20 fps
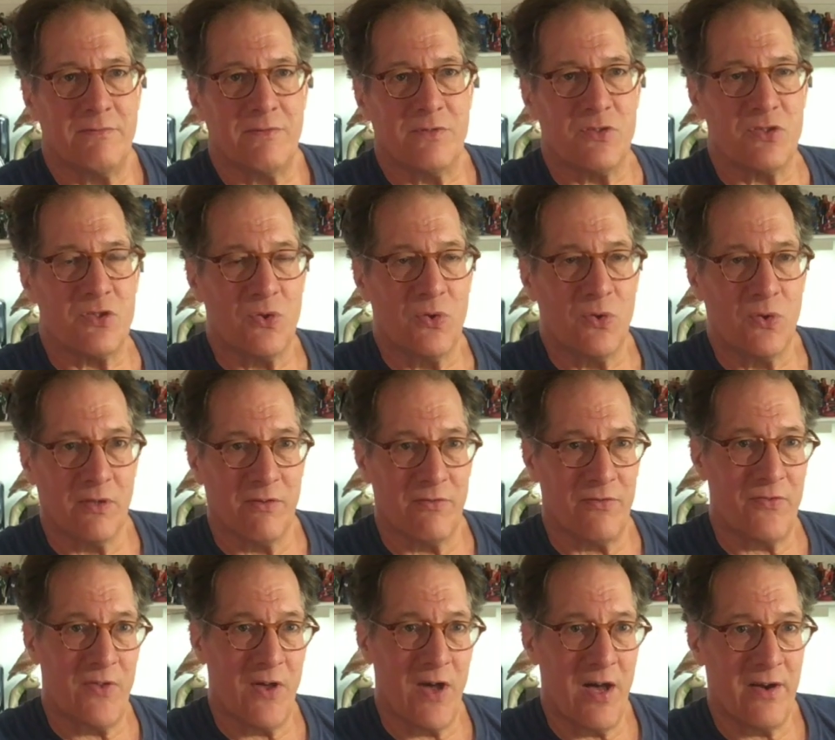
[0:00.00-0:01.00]
school
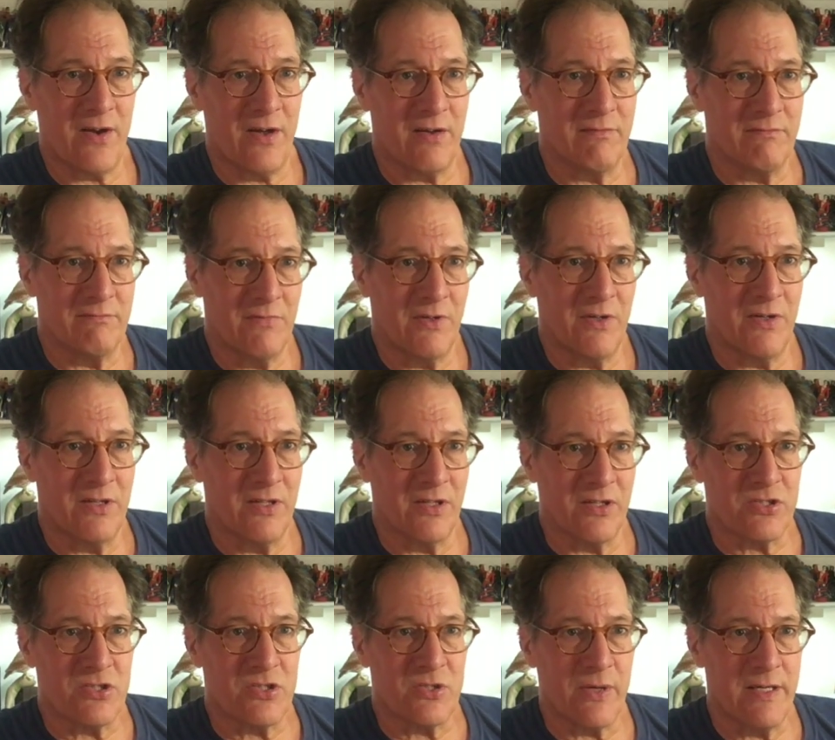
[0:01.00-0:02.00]
of thought on
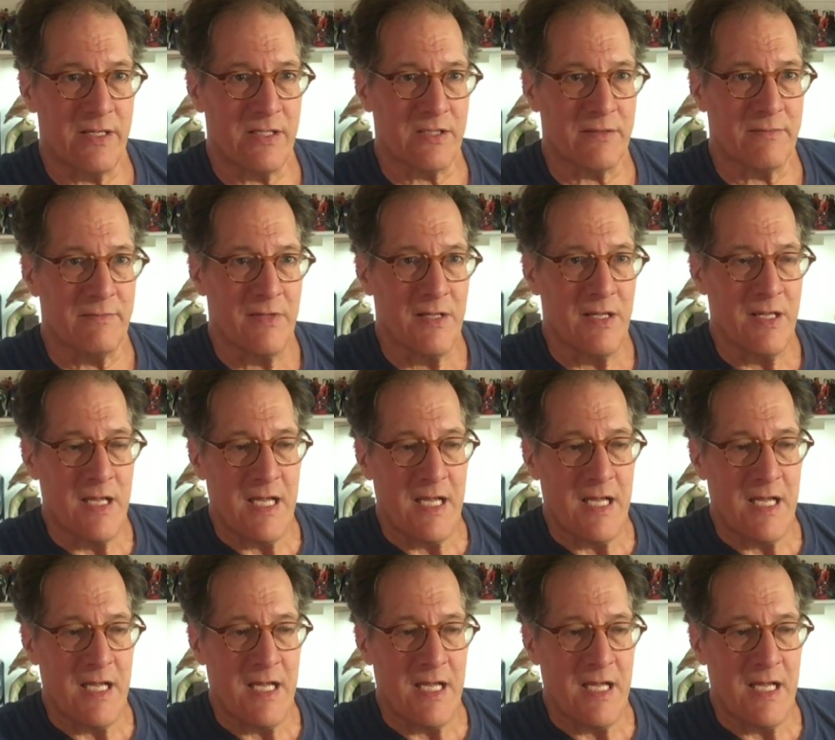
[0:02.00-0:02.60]
illustration.